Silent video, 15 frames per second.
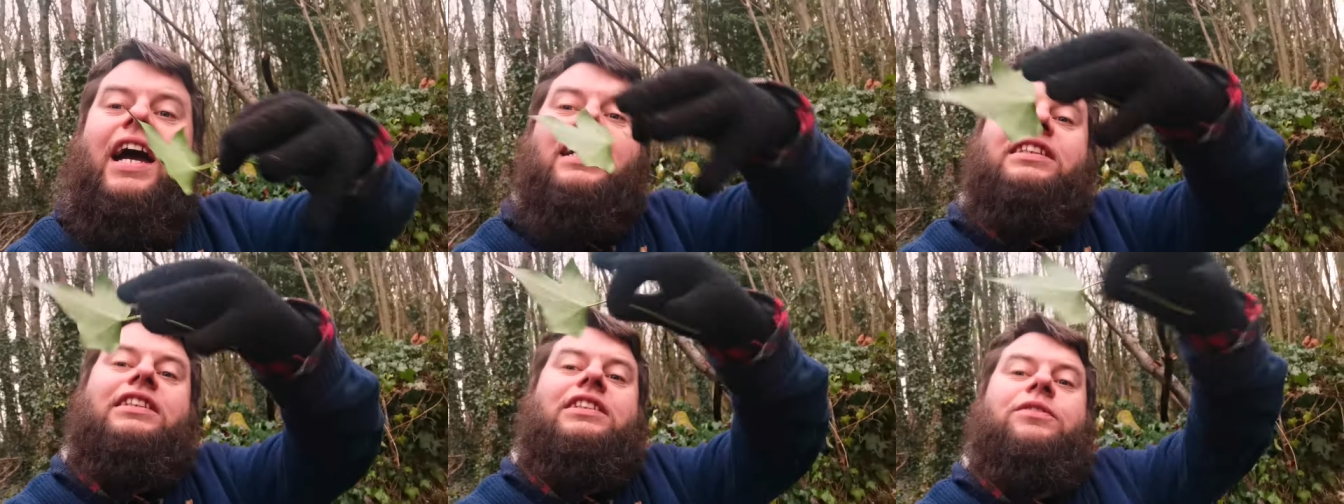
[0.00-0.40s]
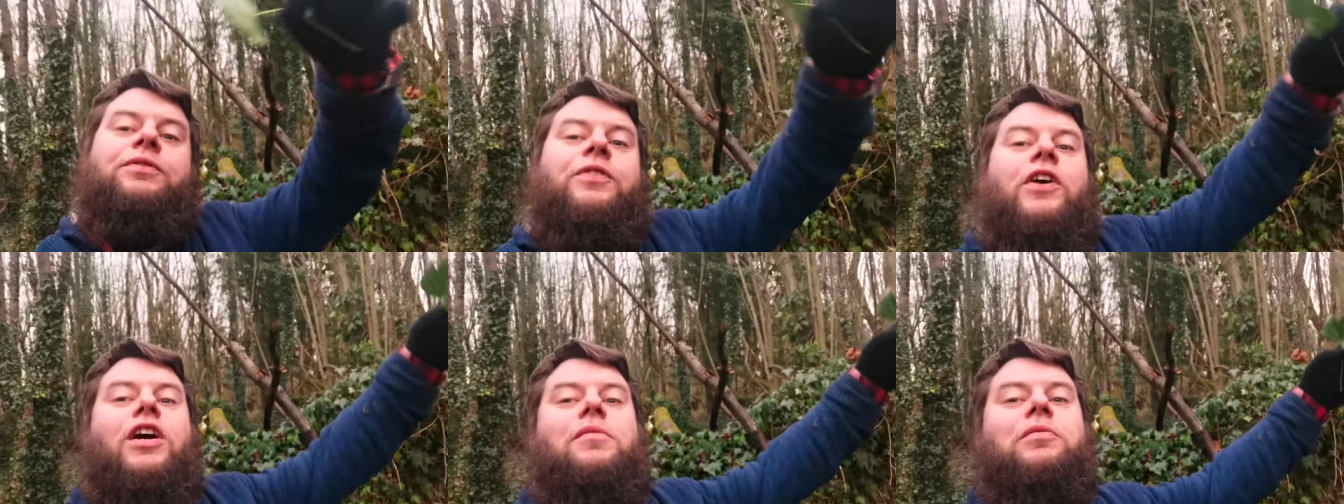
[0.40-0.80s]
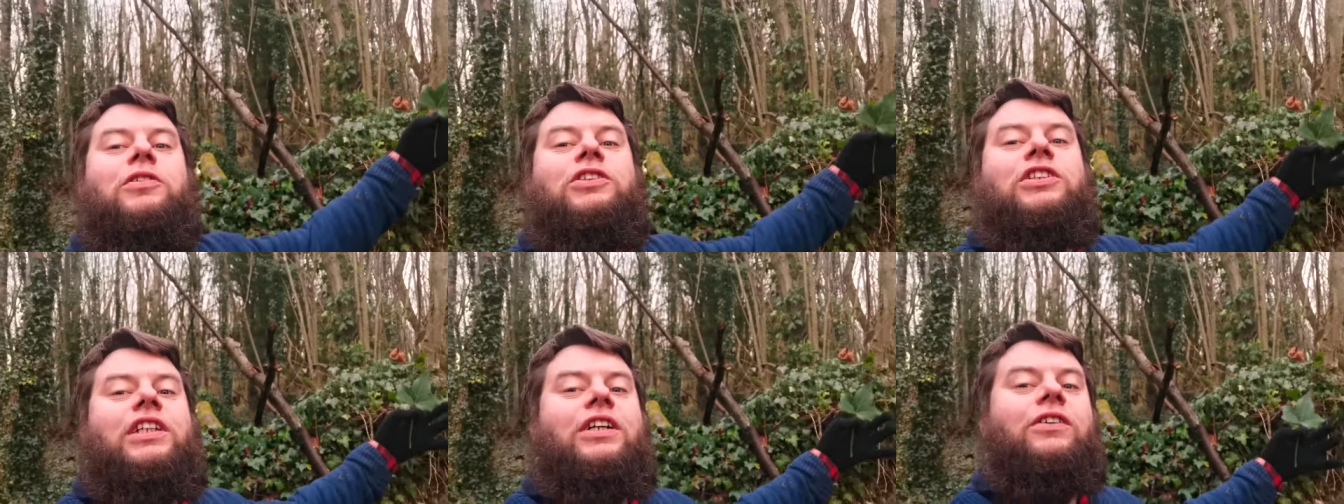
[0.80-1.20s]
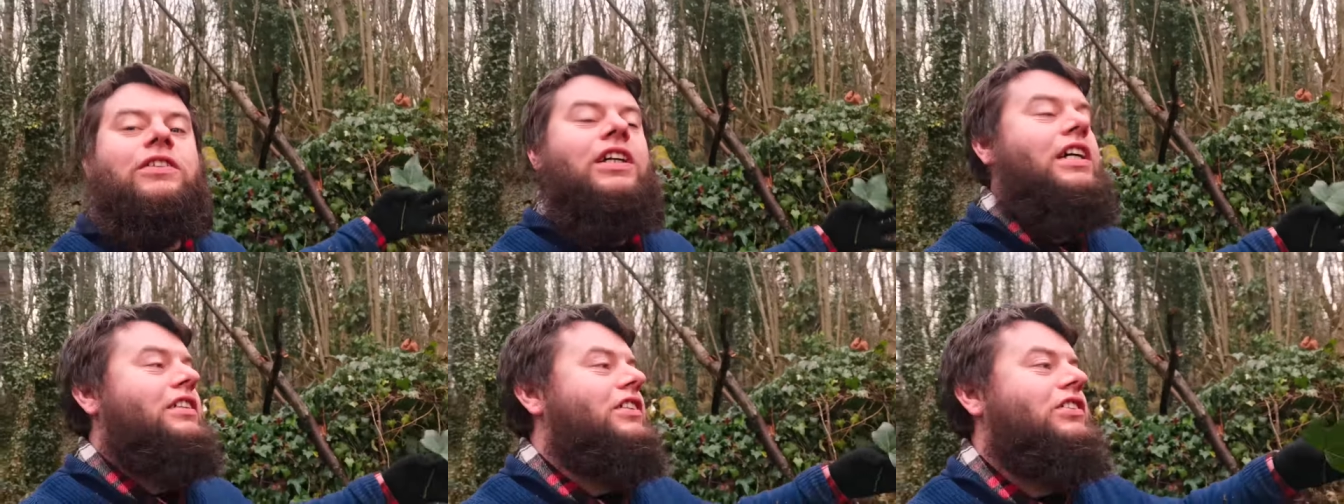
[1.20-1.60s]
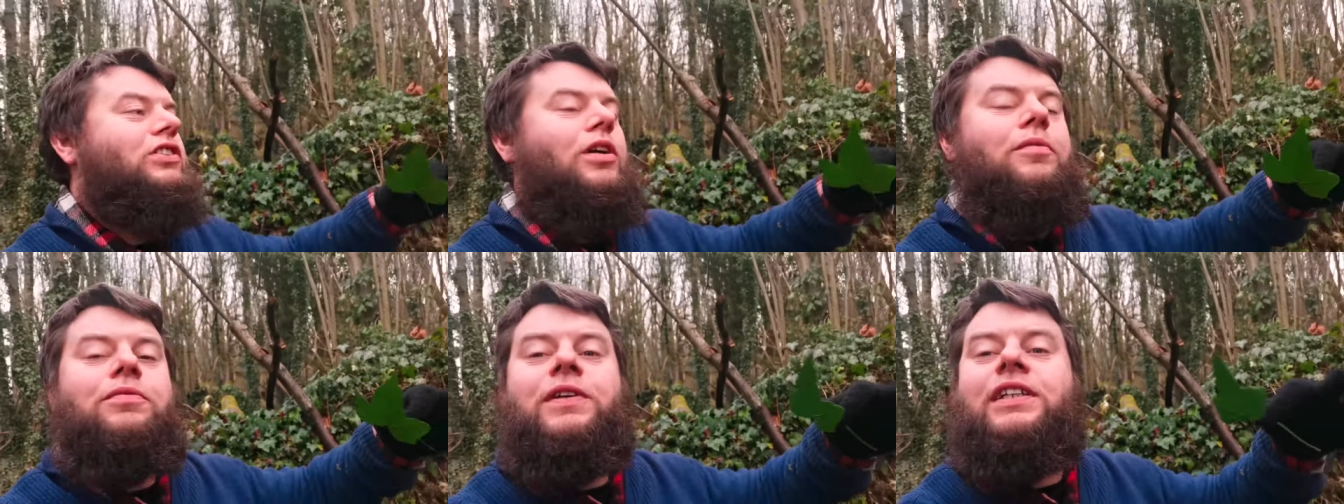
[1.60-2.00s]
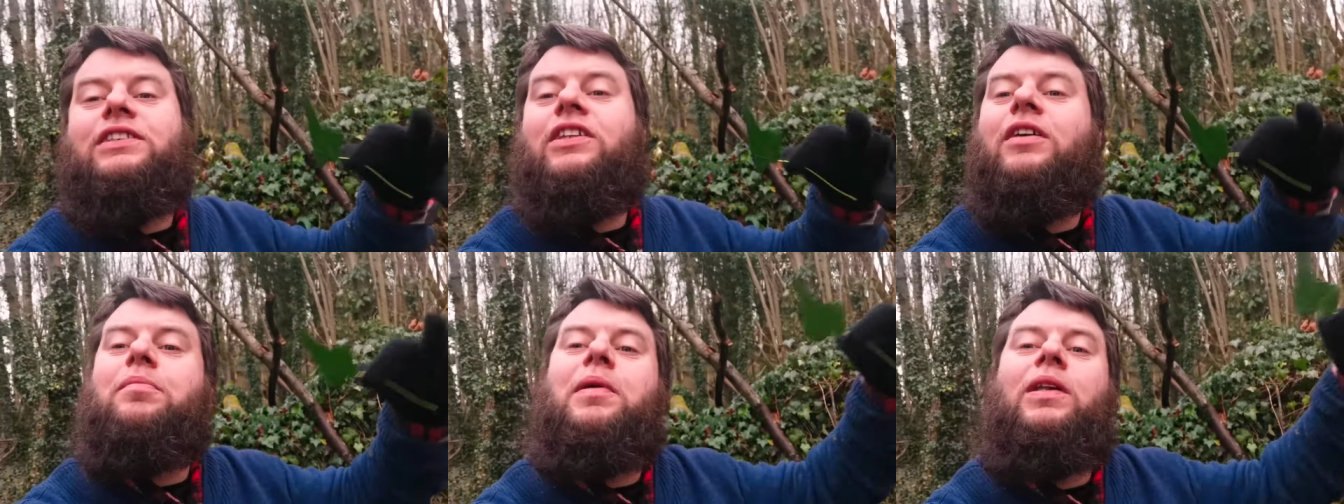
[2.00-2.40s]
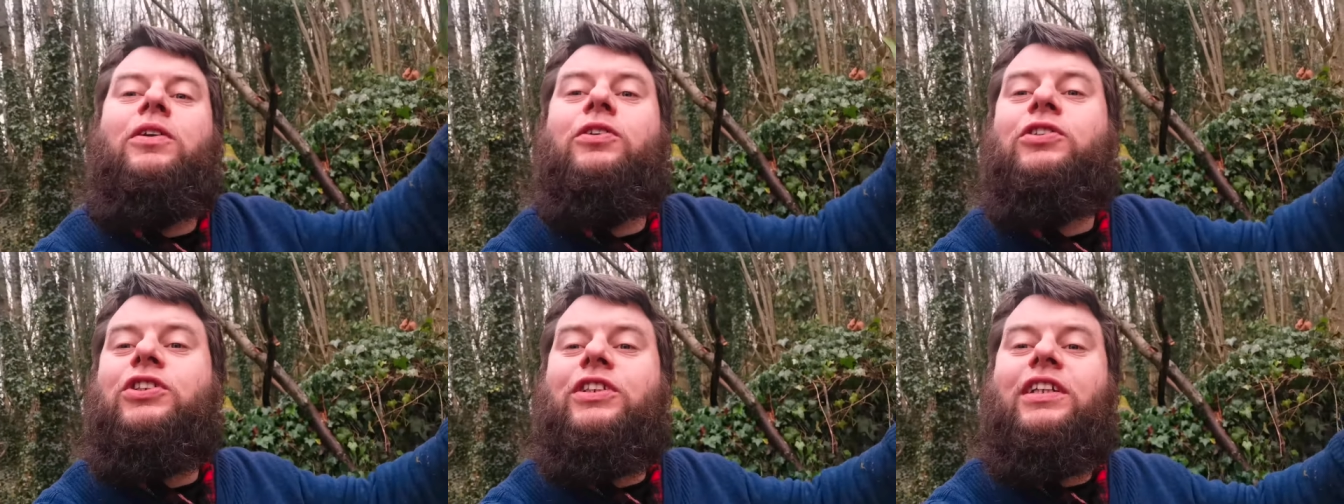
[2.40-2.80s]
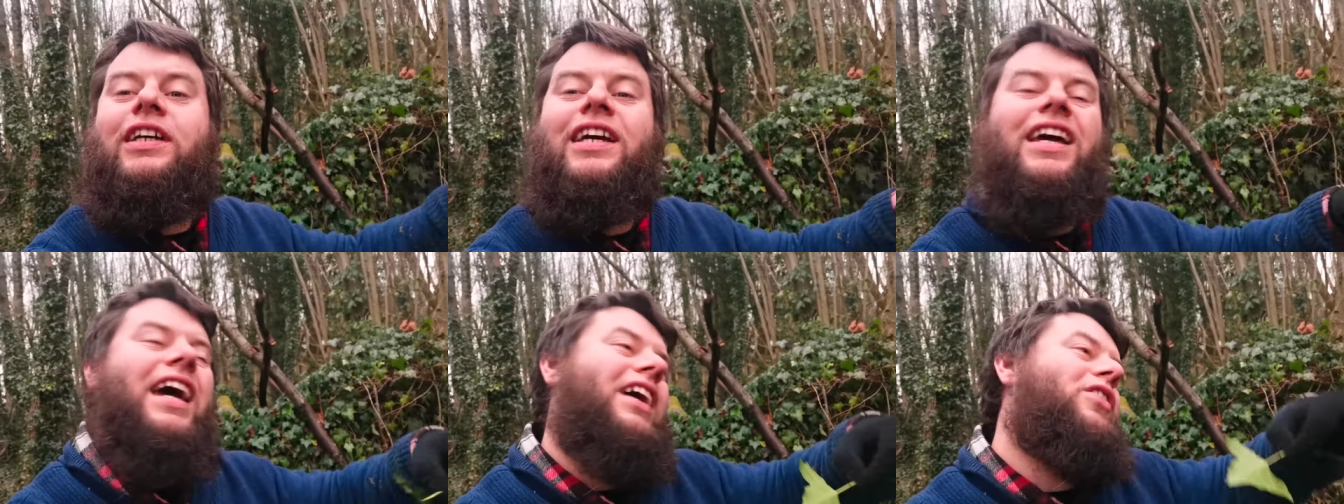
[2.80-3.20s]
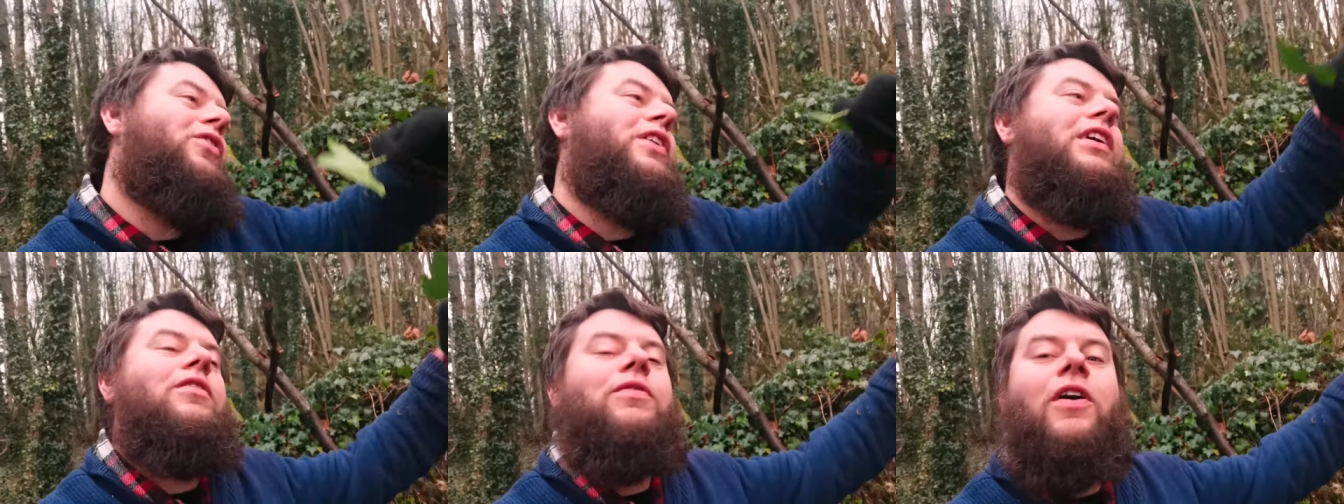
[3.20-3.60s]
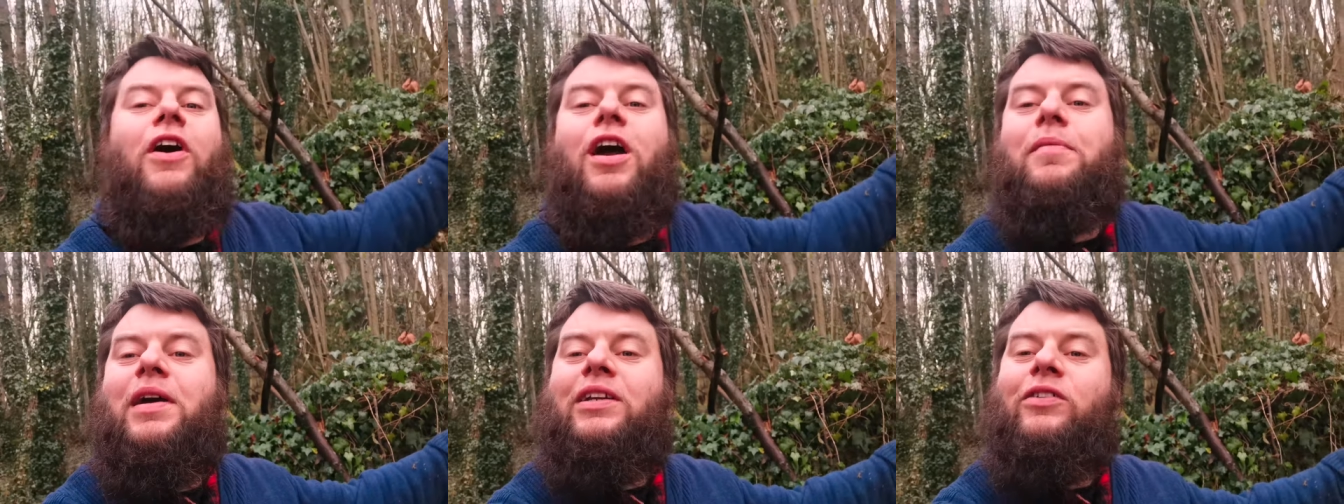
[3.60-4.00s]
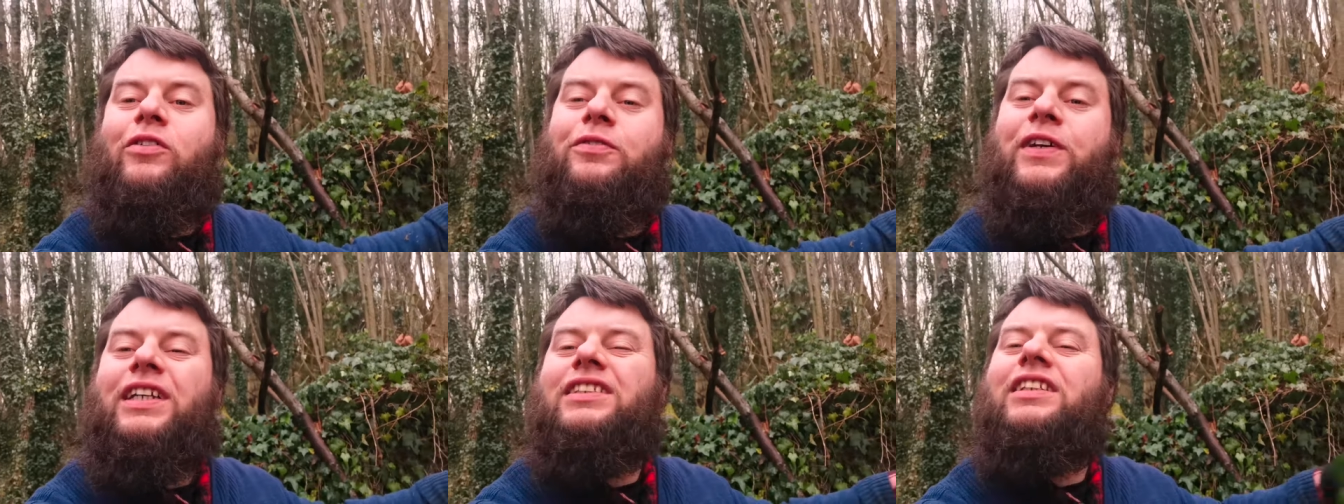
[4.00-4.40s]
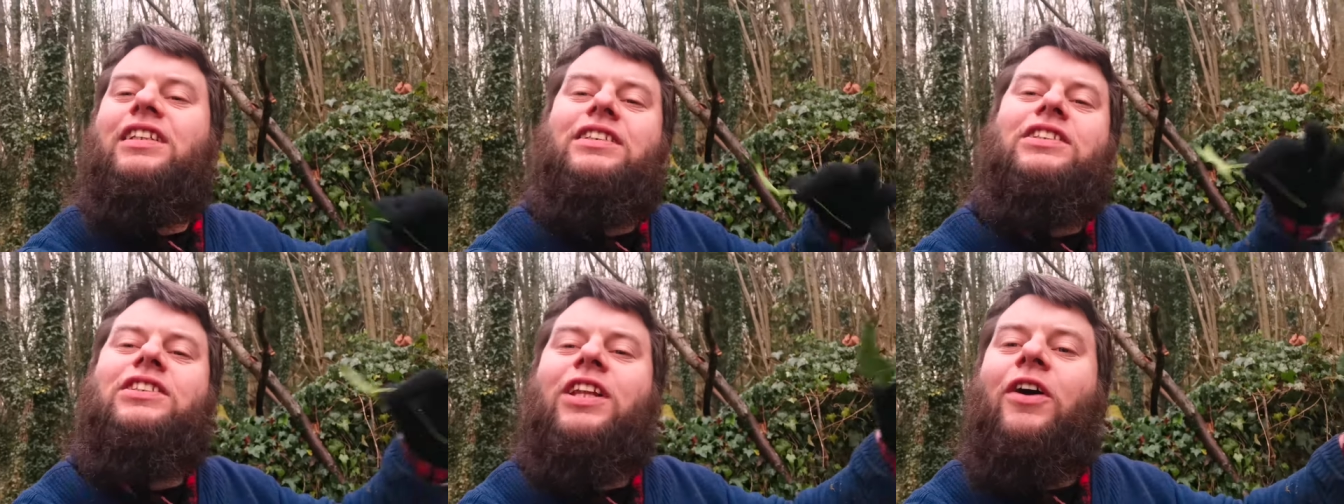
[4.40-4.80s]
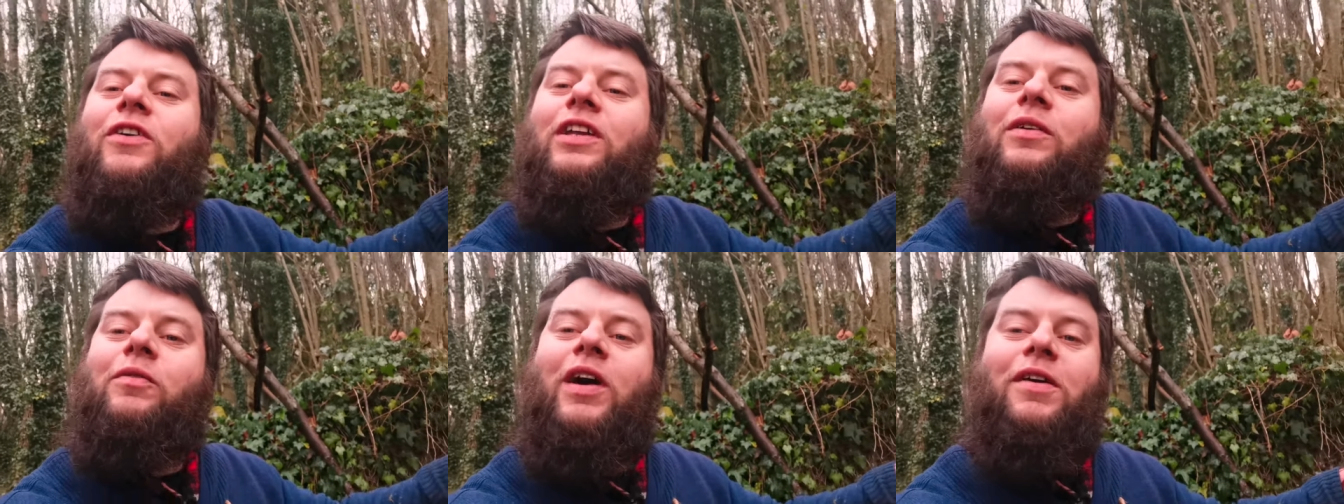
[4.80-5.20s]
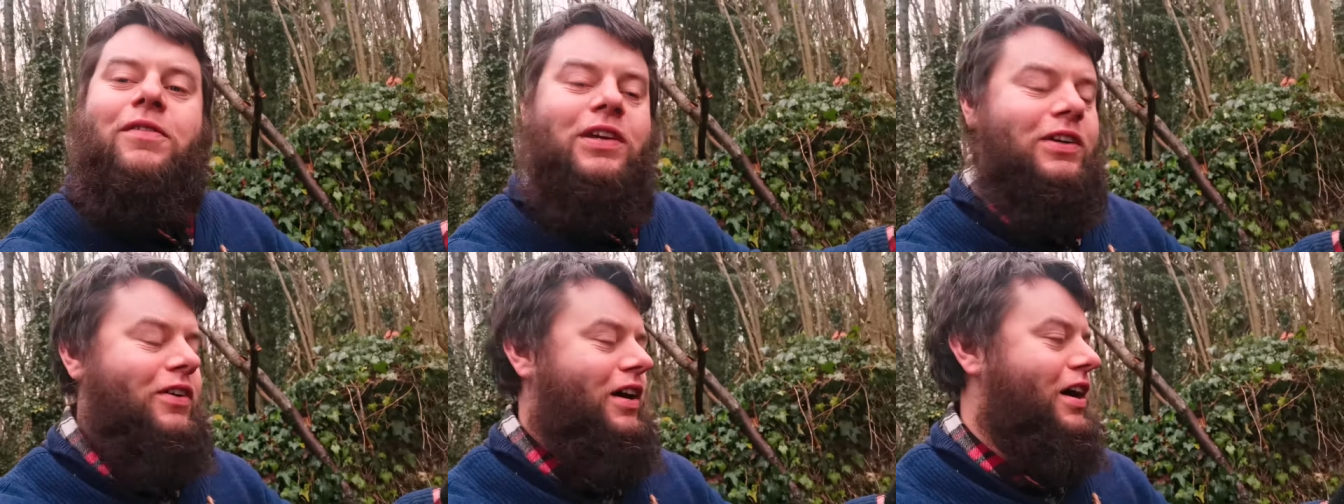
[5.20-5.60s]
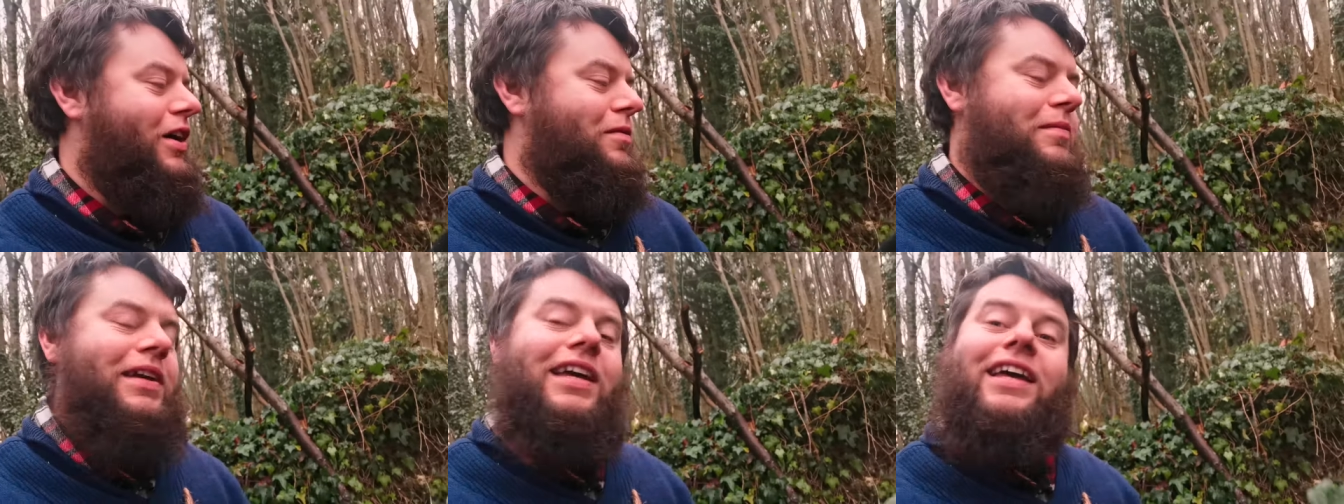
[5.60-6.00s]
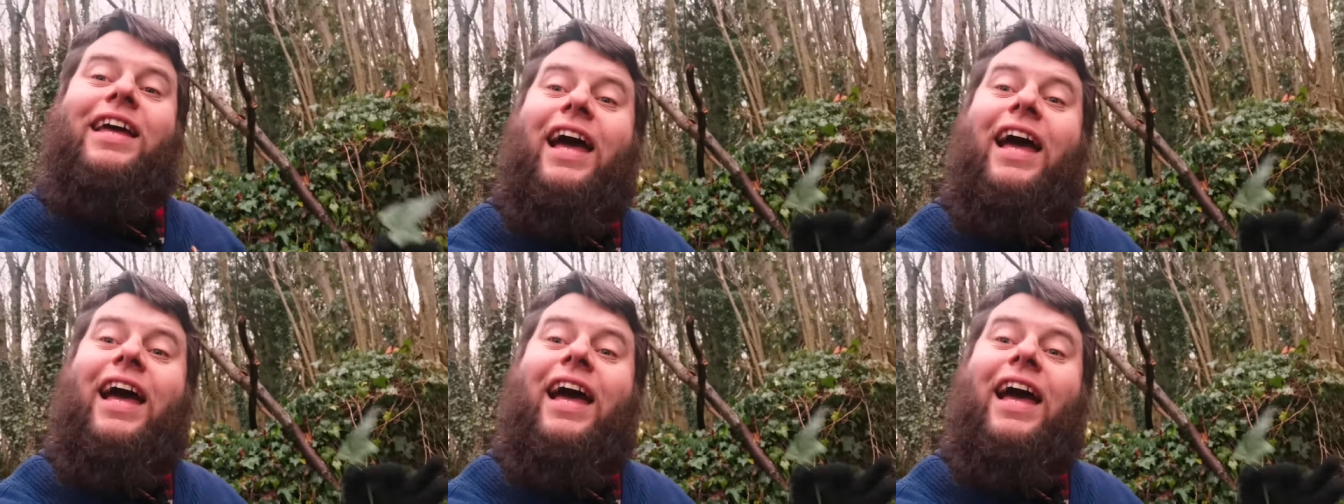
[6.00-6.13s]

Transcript: act as a thermal shield to stop things like pollution and all the environmental things that slowly weather your home.